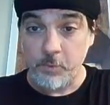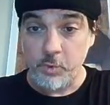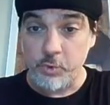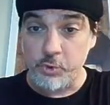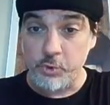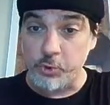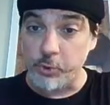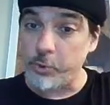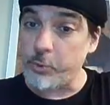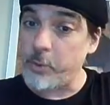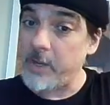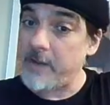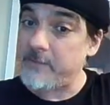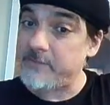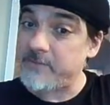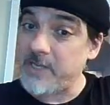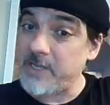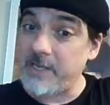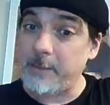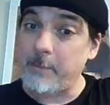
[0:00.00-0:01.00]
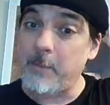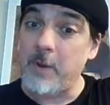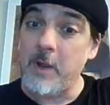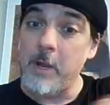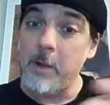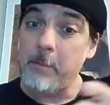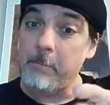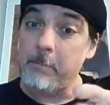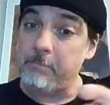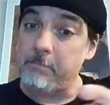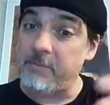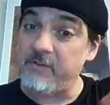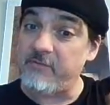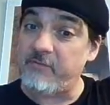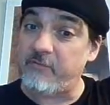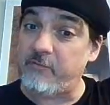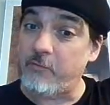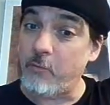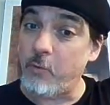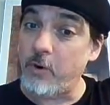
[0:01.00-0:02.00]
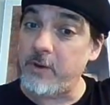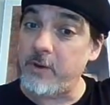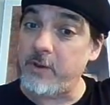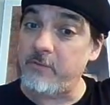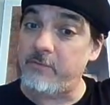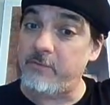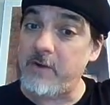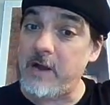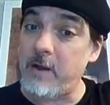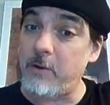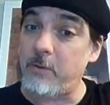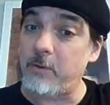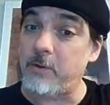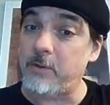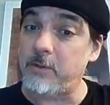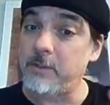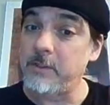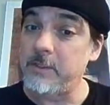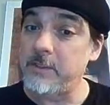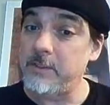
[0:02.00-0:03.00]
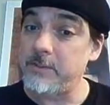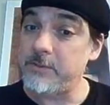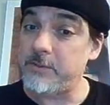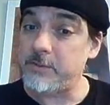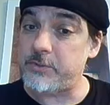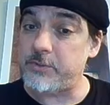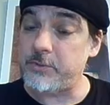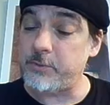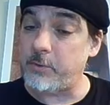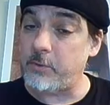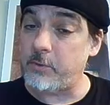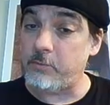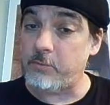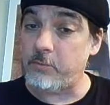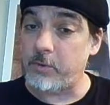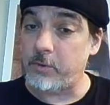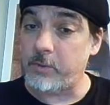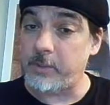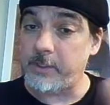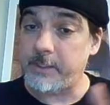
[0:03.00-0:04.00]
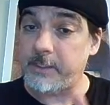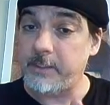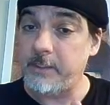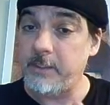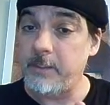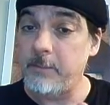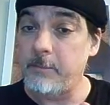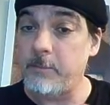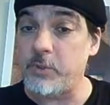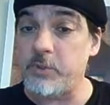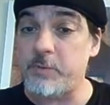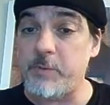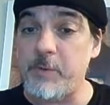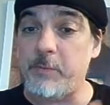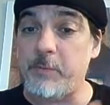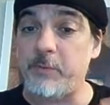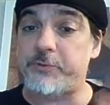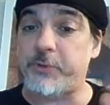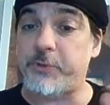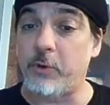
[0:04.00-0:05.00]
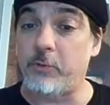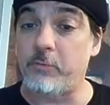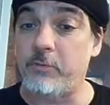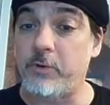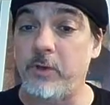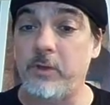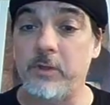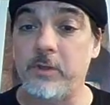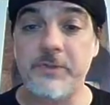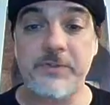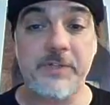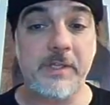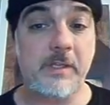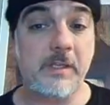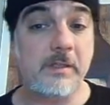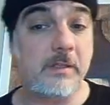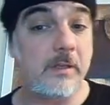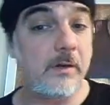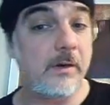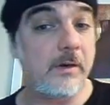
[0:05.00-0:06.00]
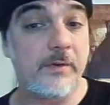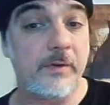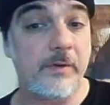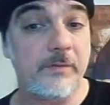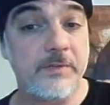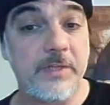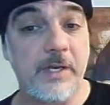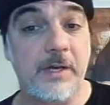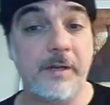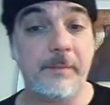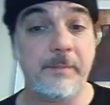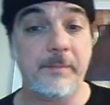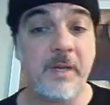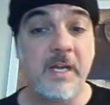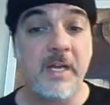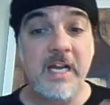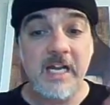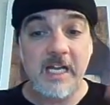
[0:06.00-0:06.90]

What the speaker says: So you have time before the vowel to do rolling. Most people don't roll because they think they don't have enough time.